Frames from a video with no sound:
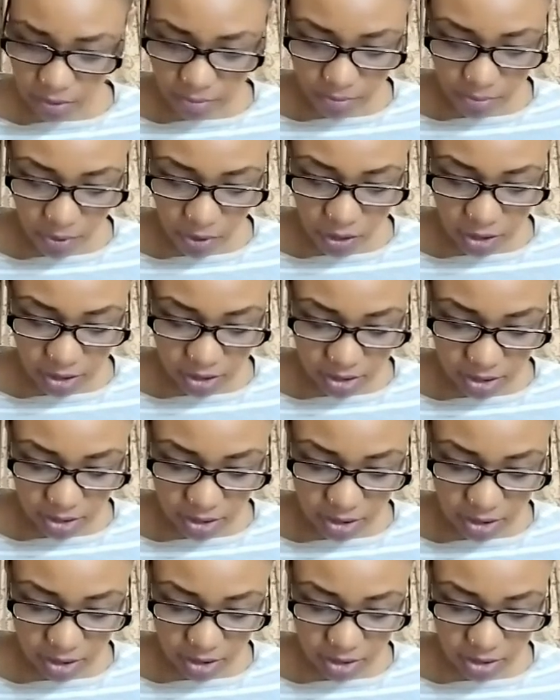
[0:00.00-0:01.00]

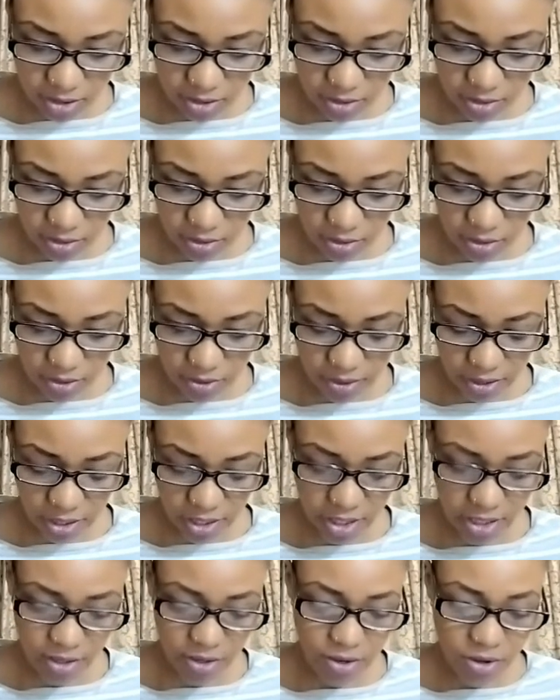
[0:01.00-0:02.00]
bodies,
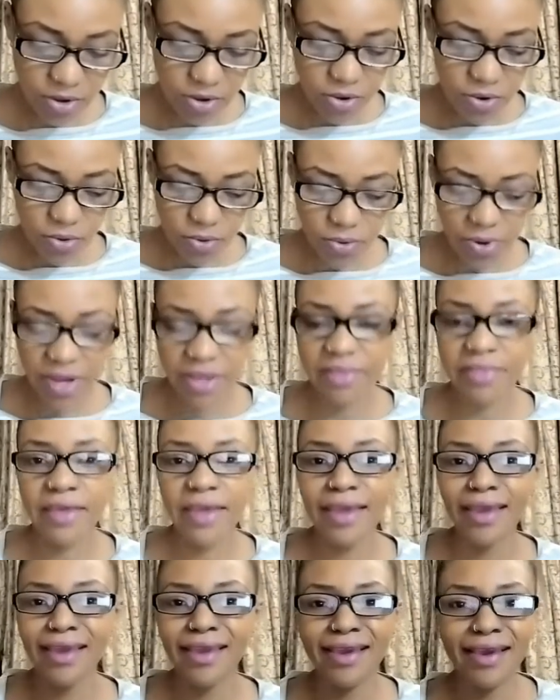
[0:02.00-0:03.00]
okay, where
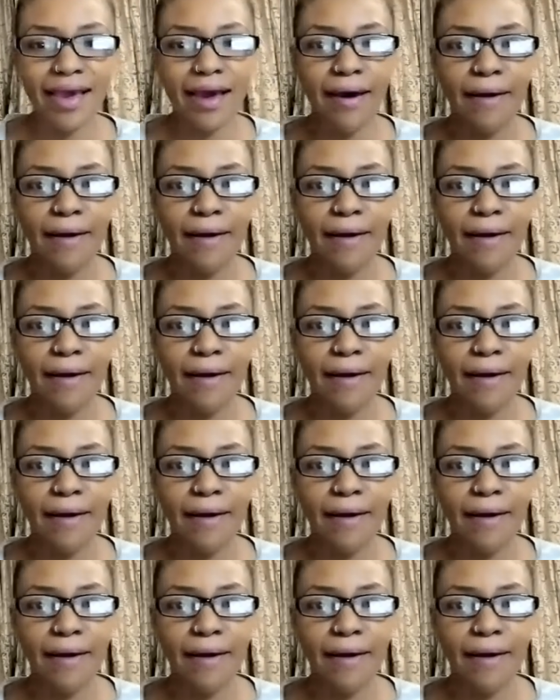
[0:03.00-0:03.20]
they